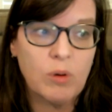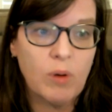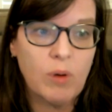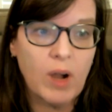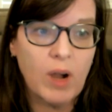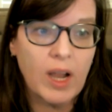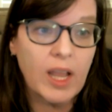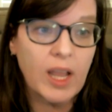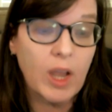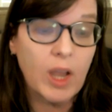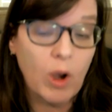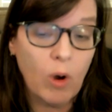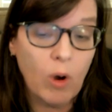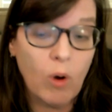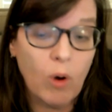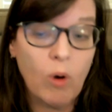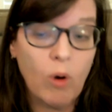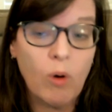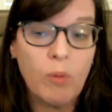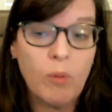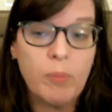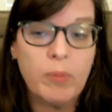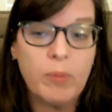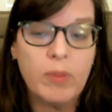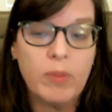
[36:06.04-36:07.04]
I
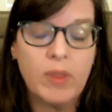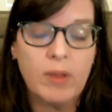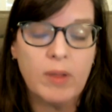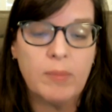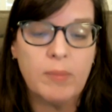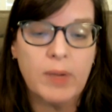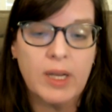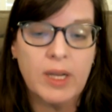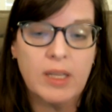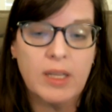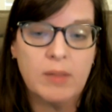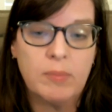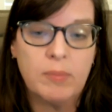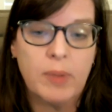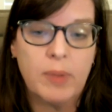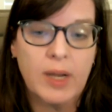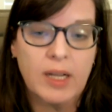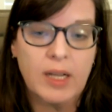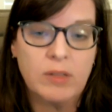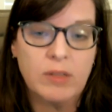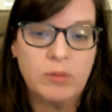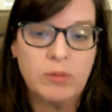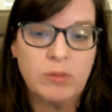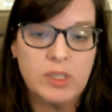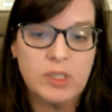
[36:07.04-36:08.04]
hope that my
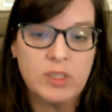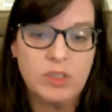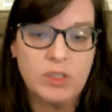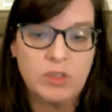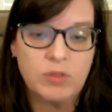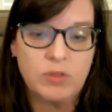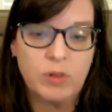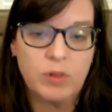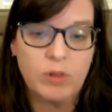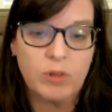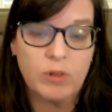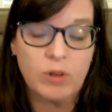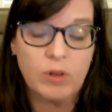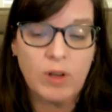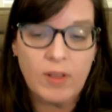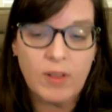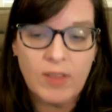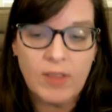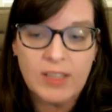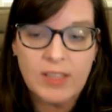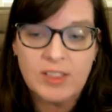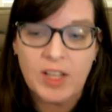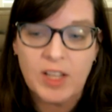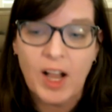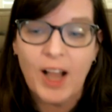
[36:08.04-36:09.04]
impact reaches further, and
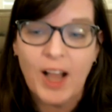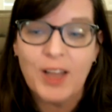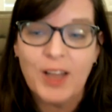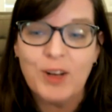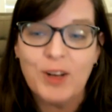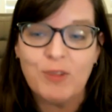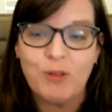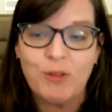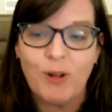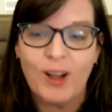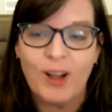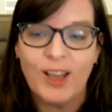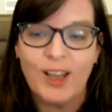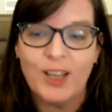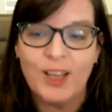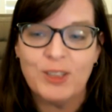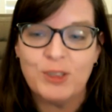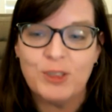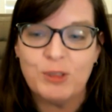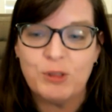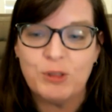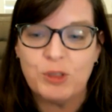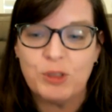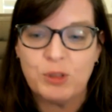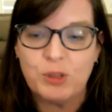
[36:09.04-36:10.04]
that's kind of why I
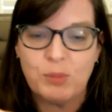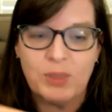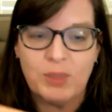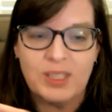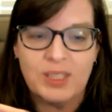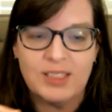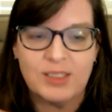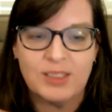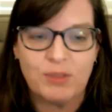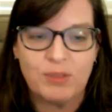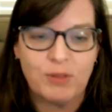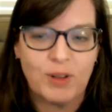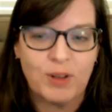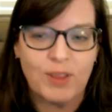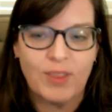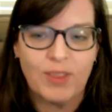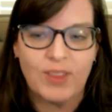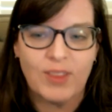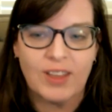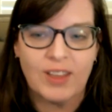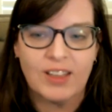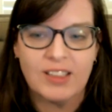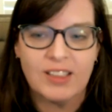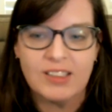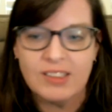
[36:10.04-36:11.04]
do so many different
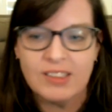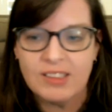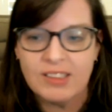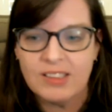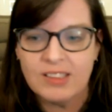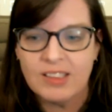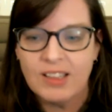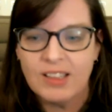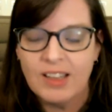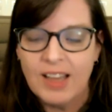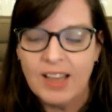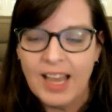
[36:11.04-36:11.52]
things.